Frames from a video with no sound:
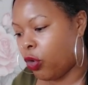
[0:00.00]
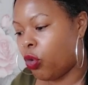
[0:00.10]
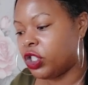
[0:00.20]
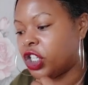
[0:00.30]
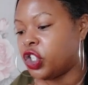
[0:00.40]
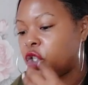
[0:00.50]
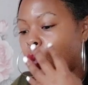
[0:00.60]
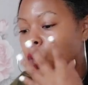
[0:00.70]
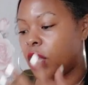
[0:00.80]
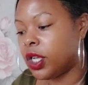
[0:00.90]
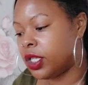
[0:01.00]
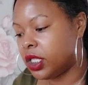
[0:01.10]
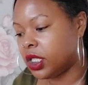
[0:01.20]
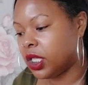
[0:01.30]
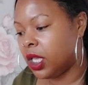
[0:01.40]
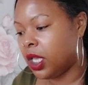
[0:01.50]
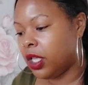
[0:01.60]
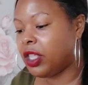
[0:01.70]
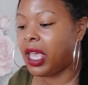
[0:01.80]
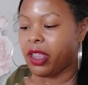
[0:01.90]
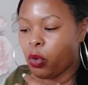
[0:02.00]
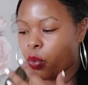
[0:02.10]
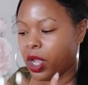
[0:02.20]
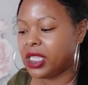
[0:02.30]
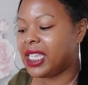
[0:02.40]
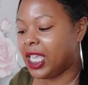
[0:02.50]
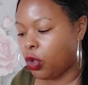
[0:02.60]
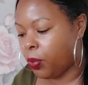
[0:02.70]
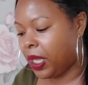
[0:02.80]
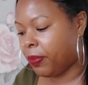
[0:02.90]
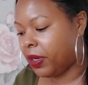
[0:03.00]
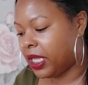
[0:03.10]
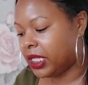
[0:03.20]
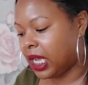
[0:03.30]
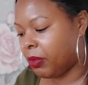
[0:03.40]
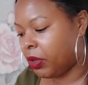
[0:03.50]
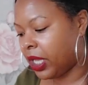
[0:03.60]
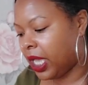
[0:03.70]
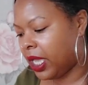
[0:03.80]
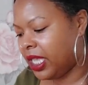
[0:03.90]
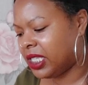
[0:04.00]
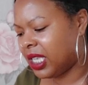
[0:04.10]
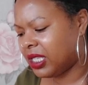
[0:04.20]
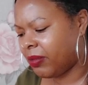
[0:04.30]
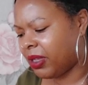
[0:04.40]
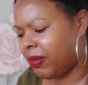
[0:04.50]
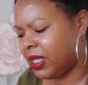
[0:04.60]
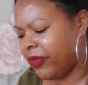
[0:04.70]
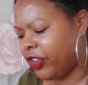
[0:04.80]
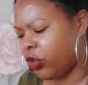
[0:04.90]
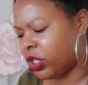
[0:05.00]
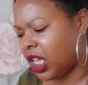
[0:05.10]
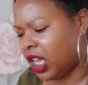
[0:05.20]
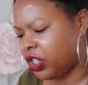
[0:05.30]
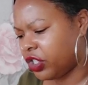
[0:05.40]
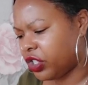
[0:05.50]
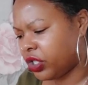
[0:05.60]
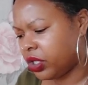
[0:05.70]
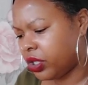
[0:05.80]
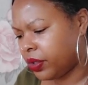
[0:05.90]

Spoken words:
Or it's just your words. Yeah, your words heal people at time, okay? Is it sometimes even your touch?